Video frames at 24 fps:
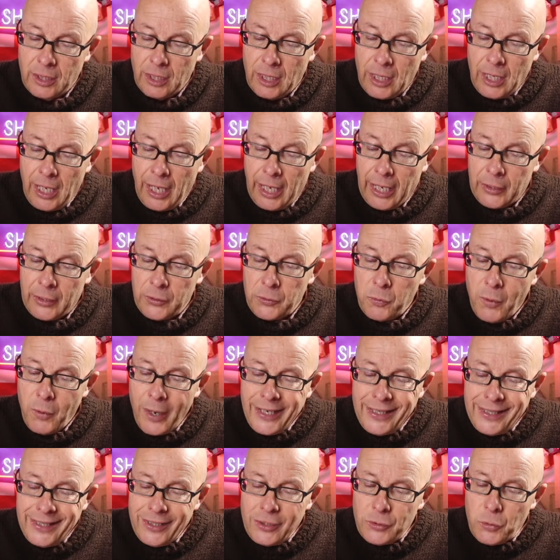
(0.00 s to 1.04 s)
and
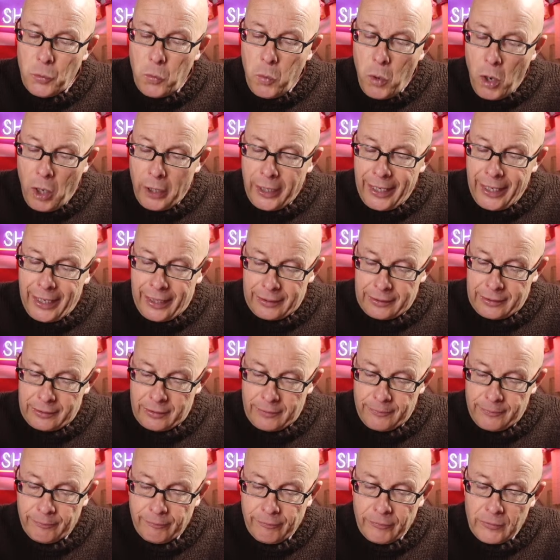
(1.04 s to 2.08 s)
weighted at one end,
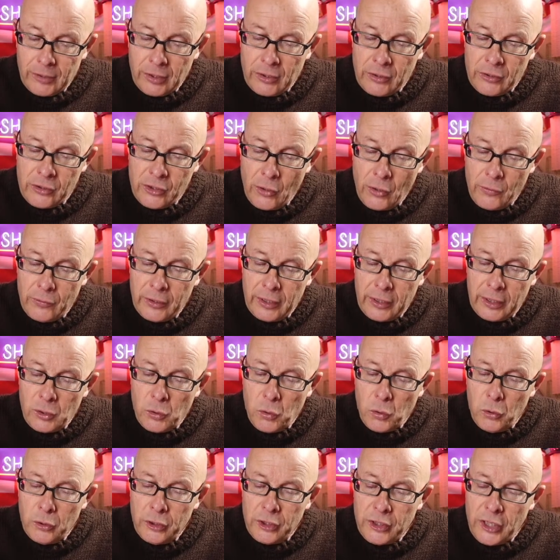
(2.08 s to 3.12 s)
so that in
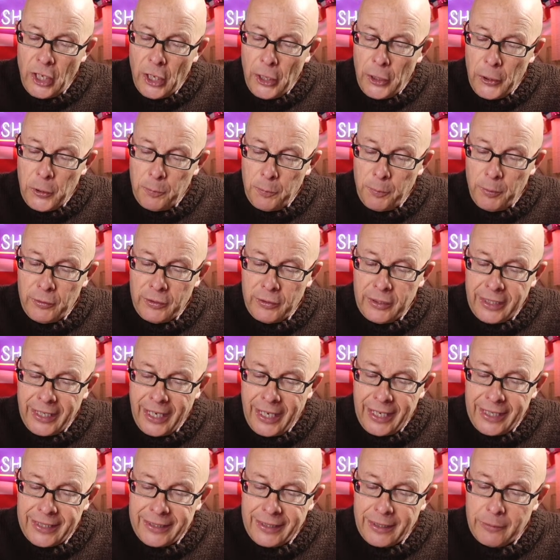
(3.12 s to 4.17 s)
order to open the
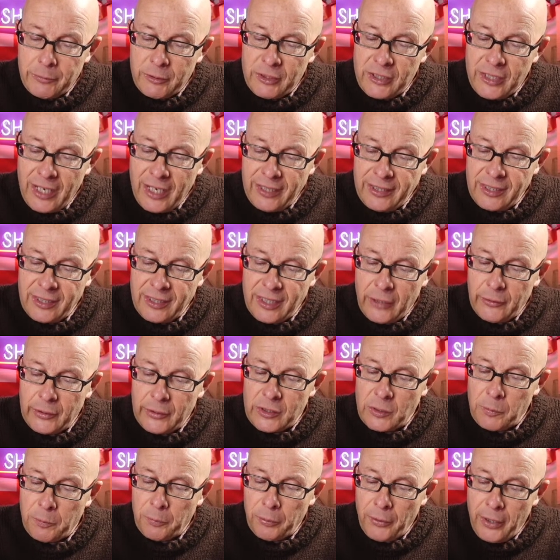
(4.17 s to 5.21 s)
gate it was necessary
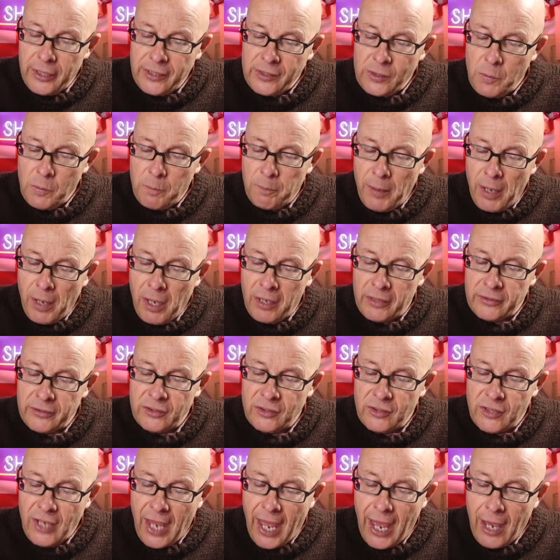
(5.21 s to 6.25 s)
to press the bars
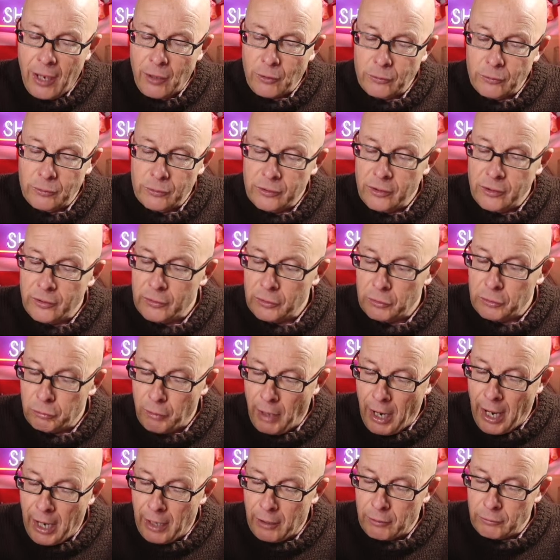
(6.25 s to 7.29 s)
down to the
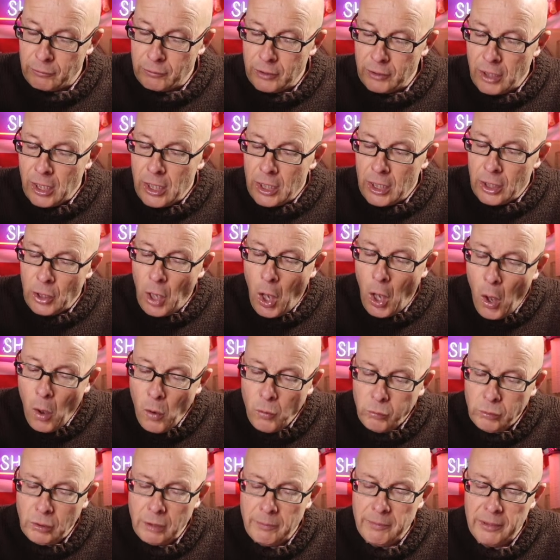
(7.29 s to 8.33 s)
ground and
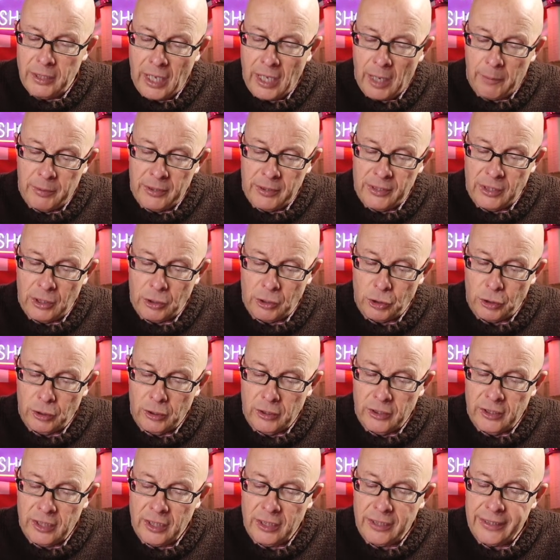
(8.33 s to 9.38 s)
hold them in that position
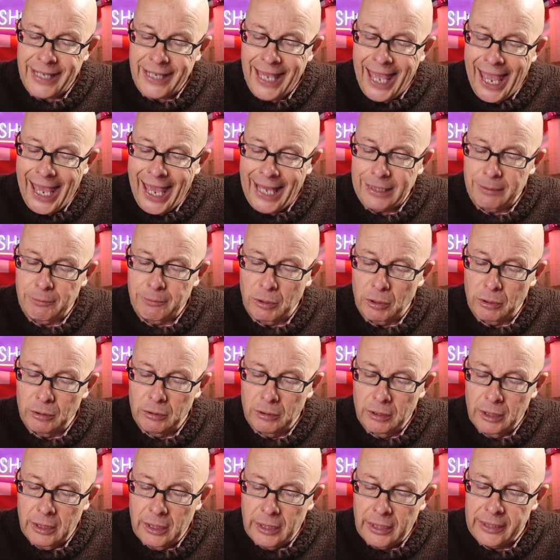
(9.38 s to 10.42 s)
until the animal
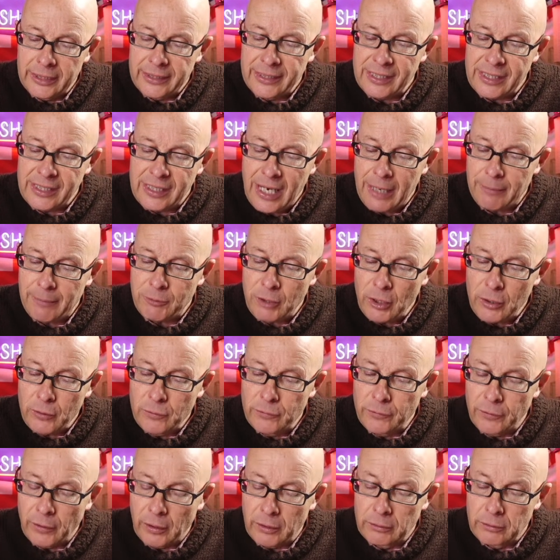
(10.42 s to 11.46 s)
had stepped over.